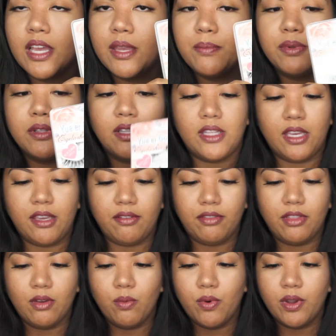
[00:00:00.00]
I
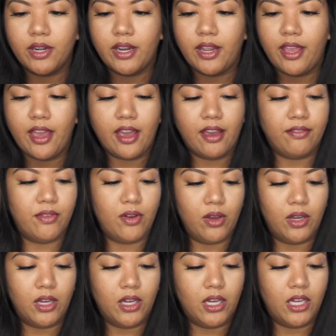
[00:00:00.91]
believe the one I have
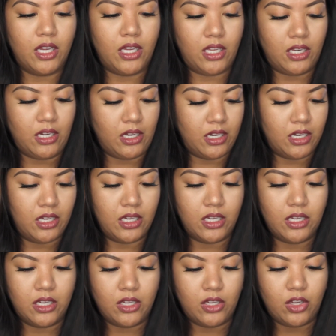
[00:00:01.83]
on
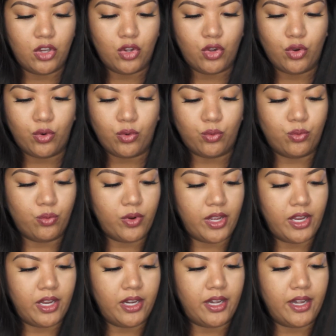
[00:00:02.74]

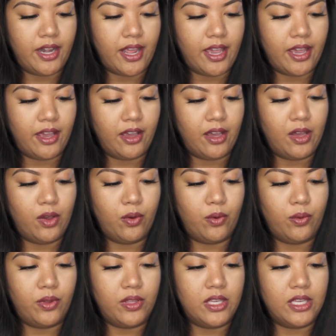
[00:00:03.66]
right now